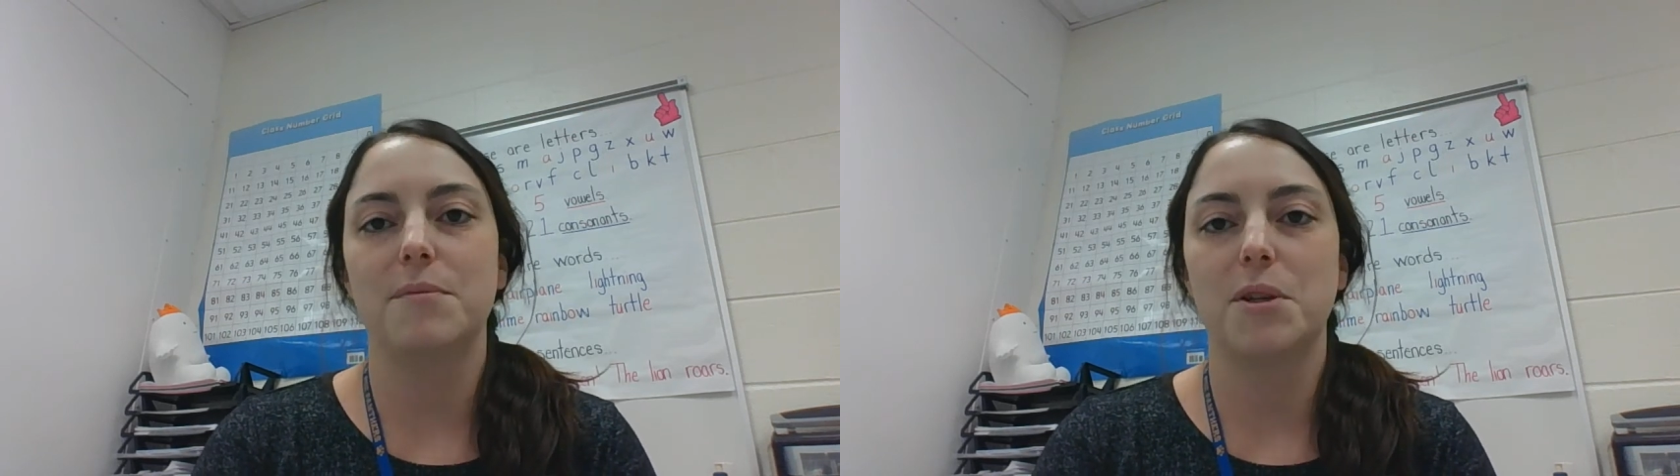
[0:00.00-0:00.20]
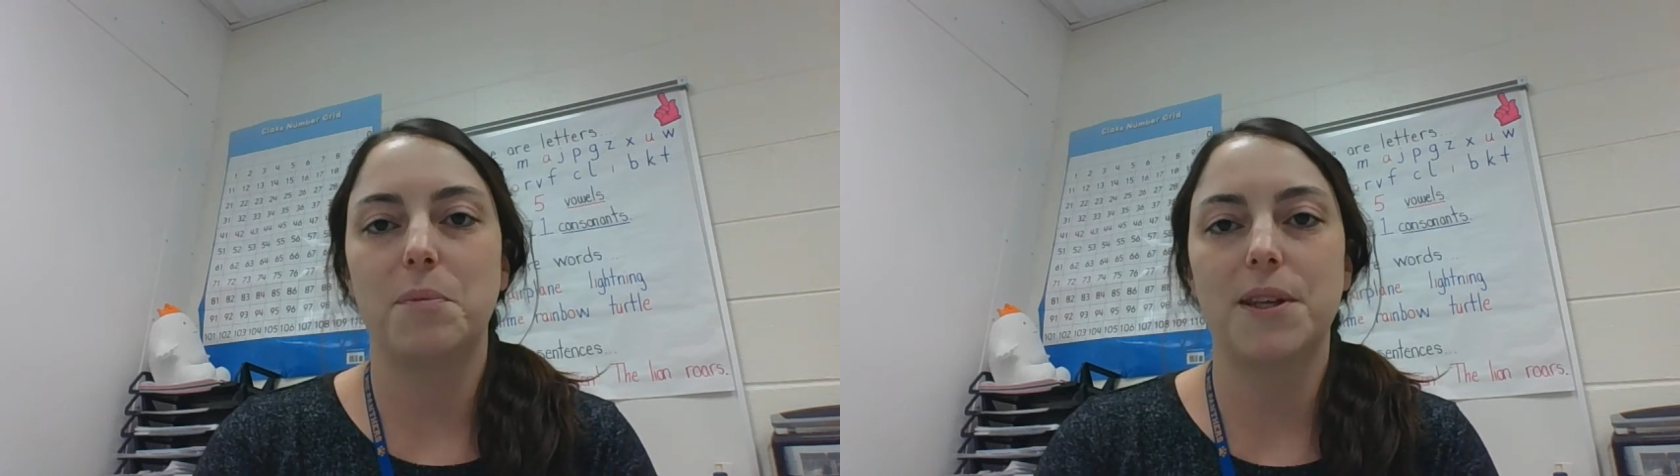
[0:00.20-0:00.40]

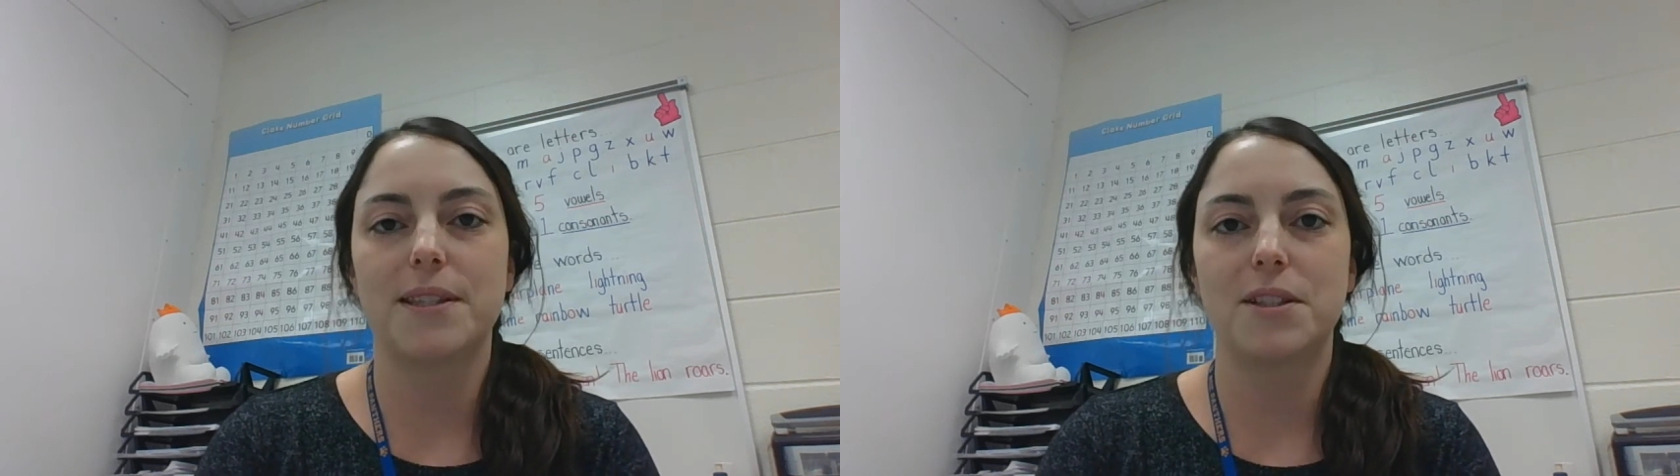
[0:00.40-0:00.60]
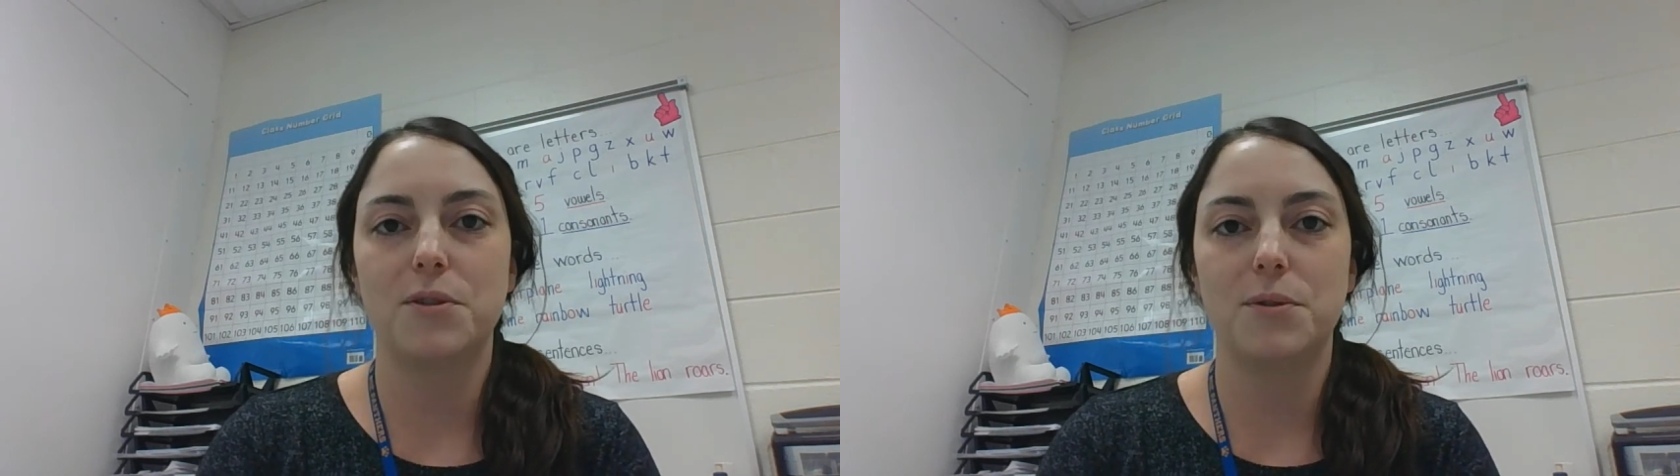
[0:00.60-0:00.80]
So please
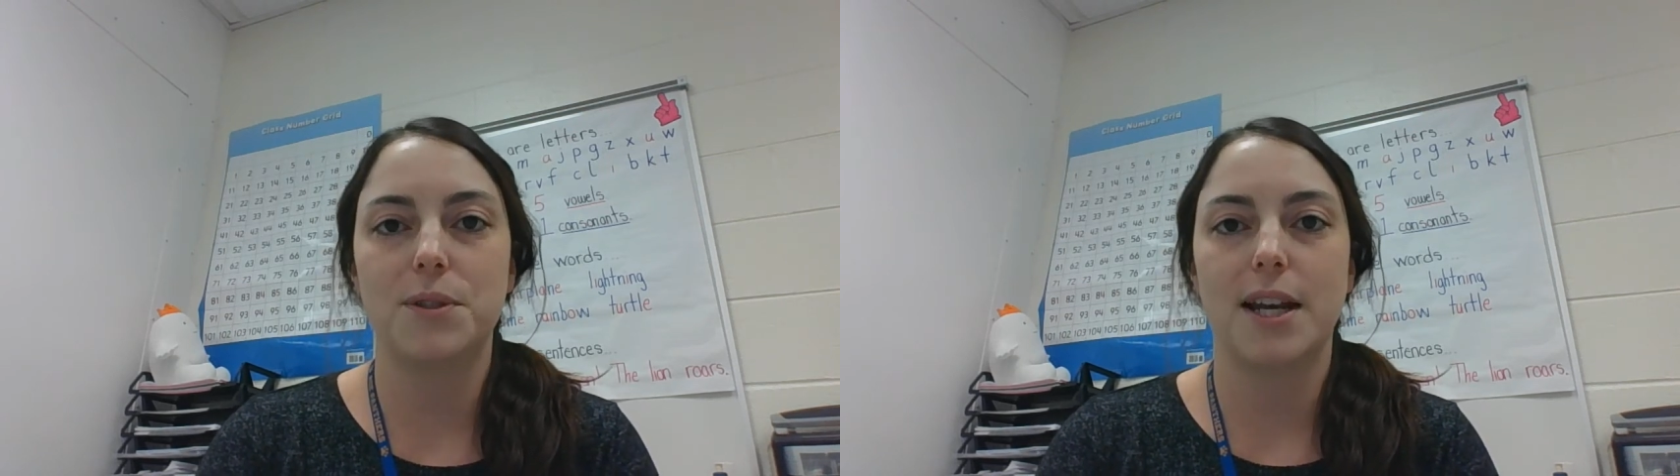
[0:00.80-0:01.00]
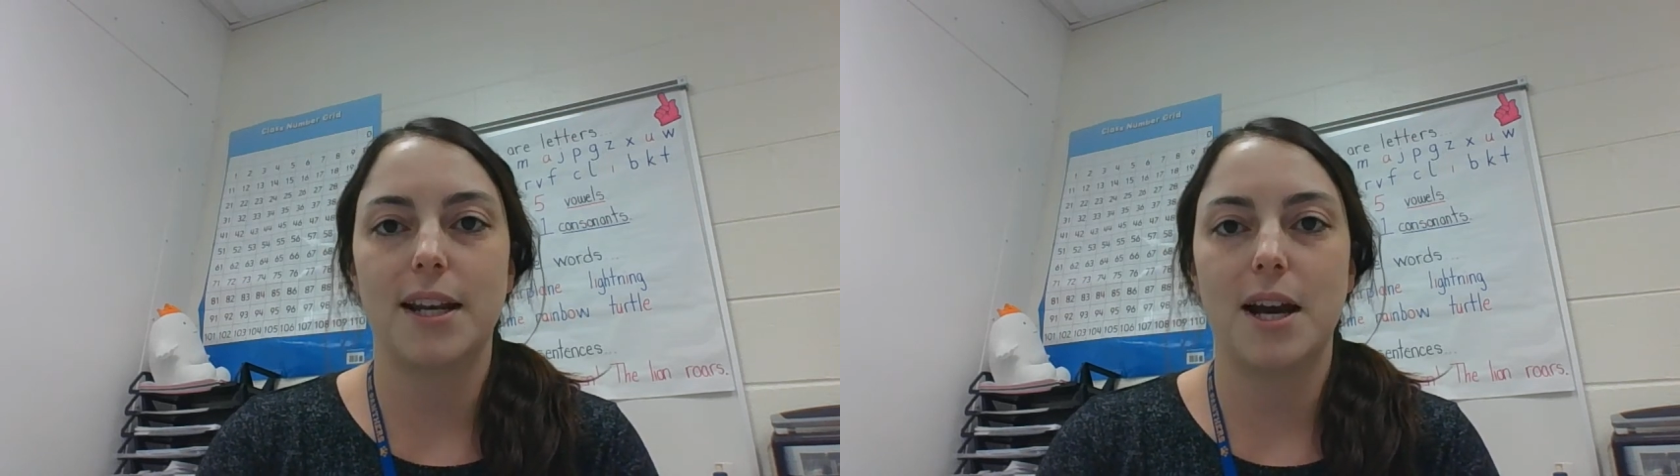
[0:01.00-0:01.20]
do
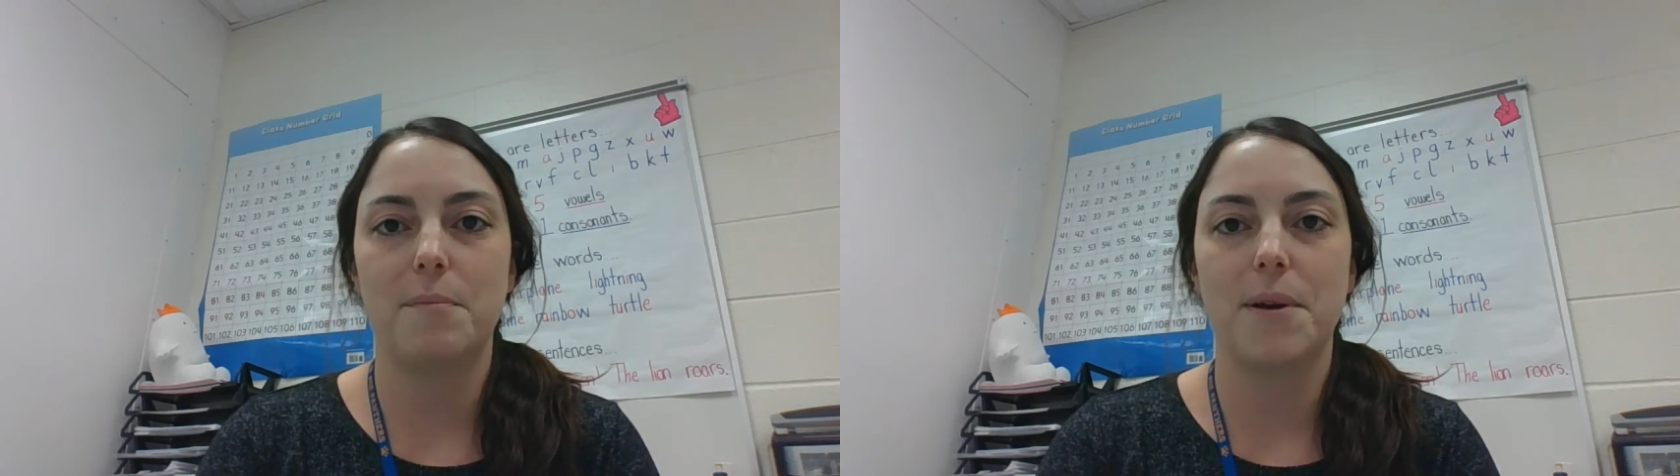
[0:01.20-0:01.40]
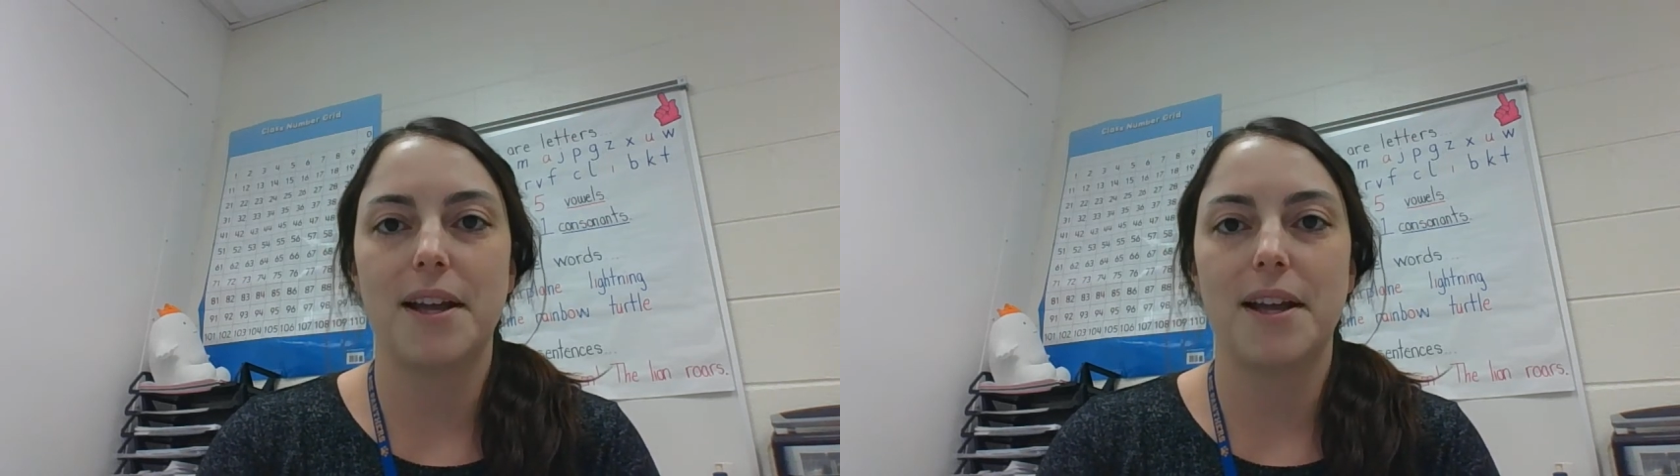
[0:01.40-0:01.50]
sign up,